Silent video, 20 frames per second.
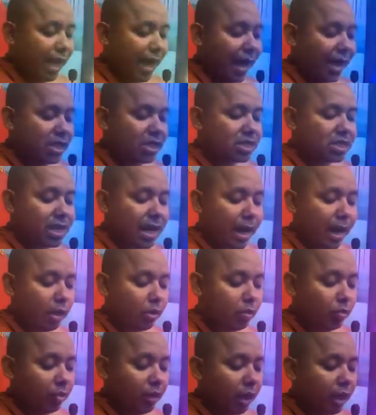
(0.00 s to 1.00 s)
and
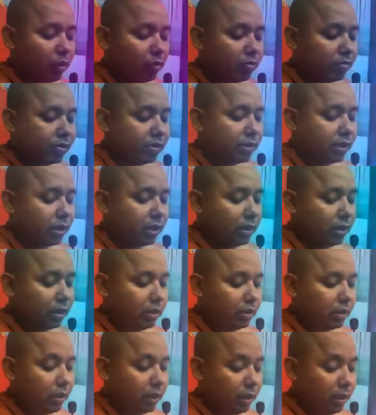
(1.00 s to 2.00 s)
terror arose
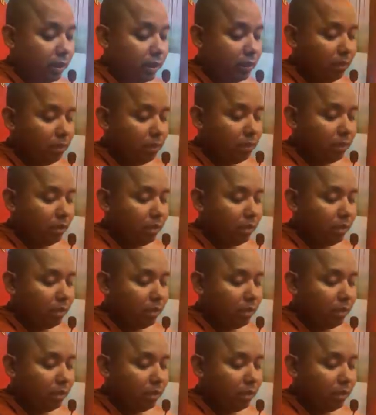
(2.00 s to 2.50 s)
in him,